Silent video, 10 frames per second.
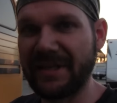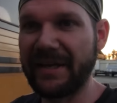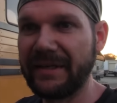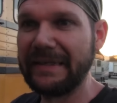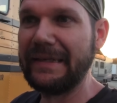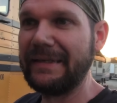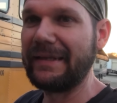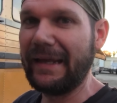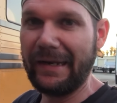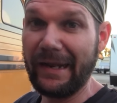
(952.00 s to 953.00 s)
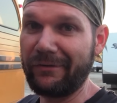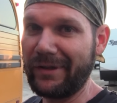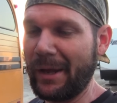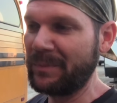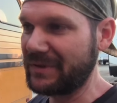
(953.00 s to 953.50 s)
like the internet
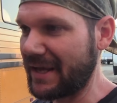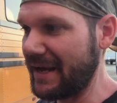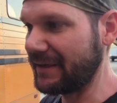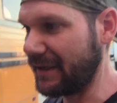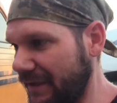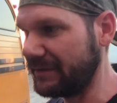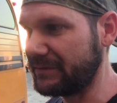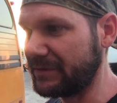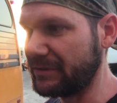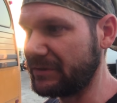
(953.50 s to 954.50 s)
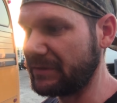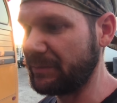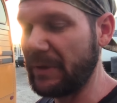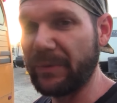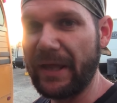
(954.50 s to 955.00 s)
really helps a lot, and just
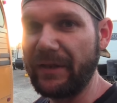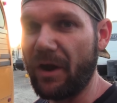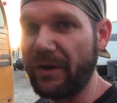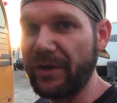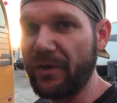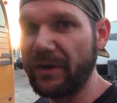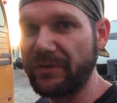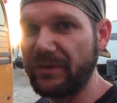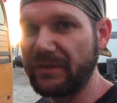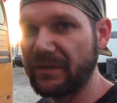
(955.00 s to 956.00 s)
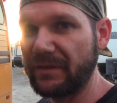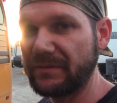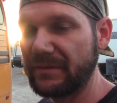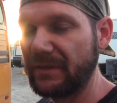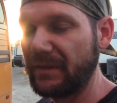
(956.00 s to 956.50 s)
people that already know how to do these
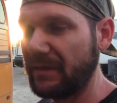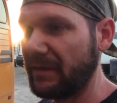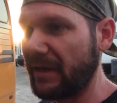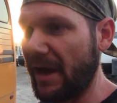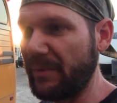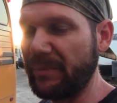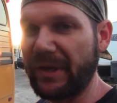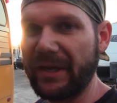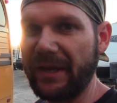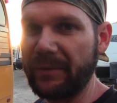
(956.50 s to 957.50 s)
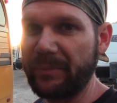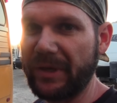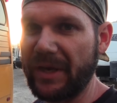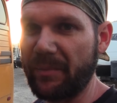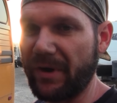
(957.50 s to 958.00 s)
things. I'll be picking it,
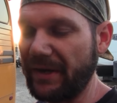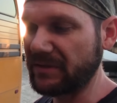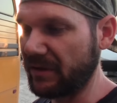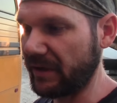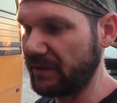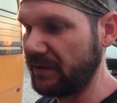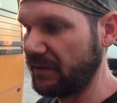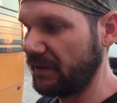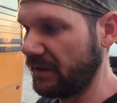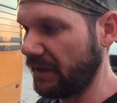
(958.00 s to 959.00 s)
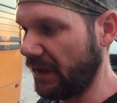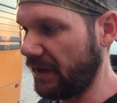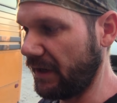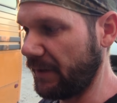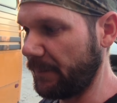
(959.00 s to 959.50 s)
picking their brains on it,
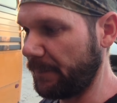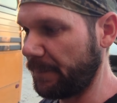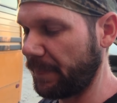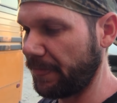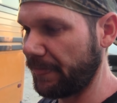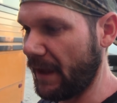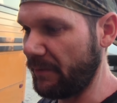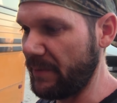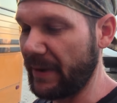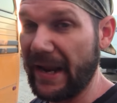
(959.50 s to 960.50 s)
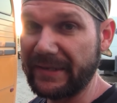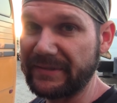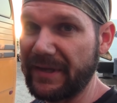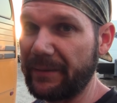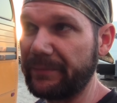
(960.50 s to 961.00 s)
and um, that would be my
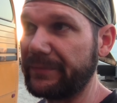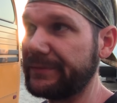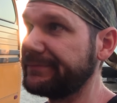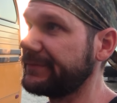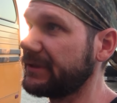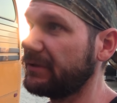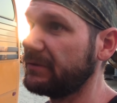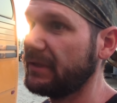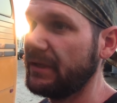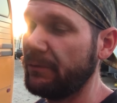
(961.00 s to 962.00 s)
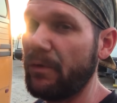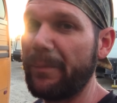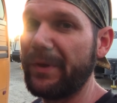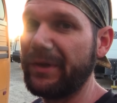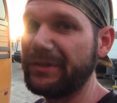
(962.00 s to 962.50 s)
next step. So
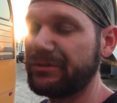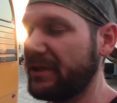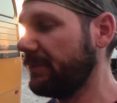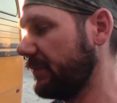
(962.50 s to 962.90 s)
won't be on this trip,